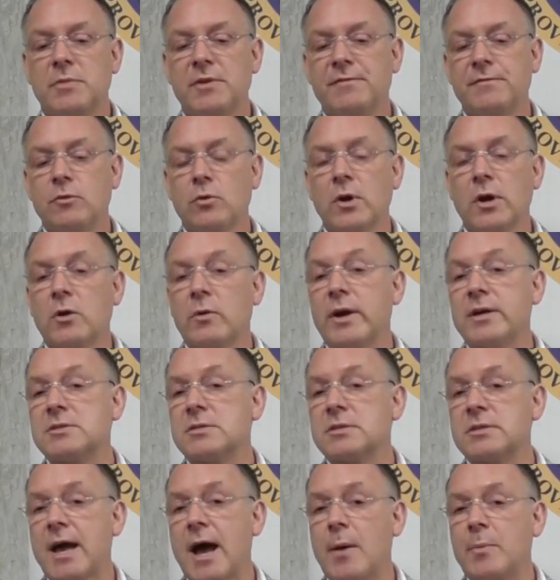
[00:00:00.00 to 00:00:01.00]
Before a
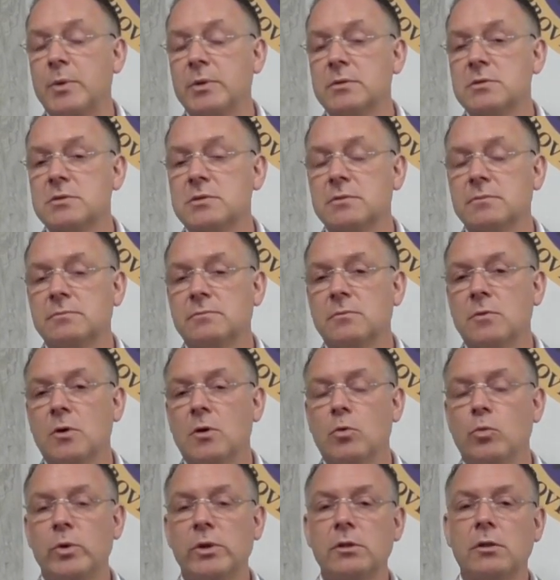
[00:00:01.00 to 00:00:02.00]
crisis happens,
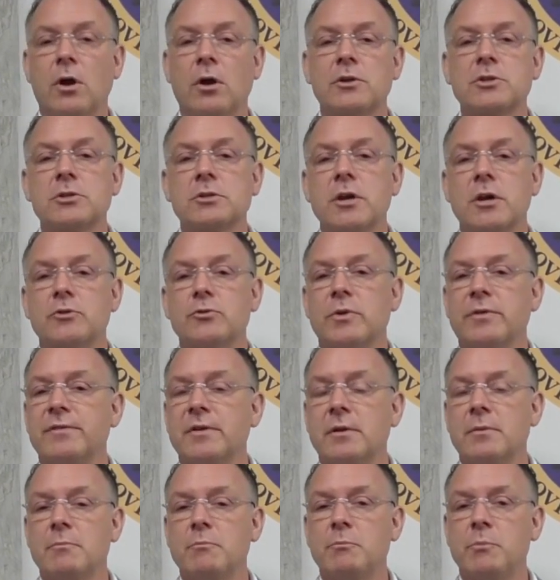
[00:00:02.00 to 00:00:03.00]
we largely are
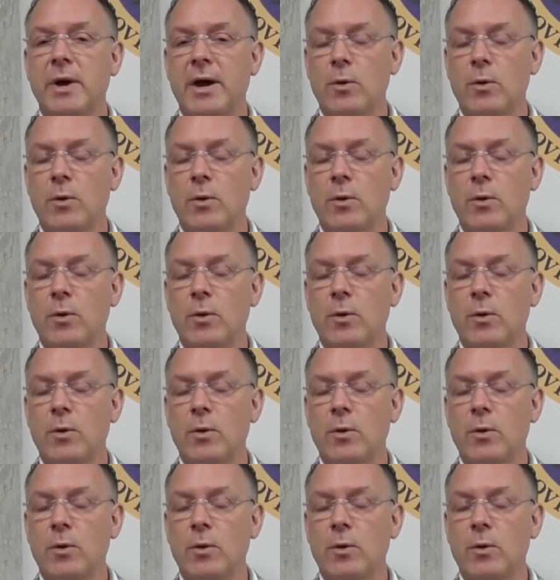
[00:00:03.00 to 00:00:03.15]
driven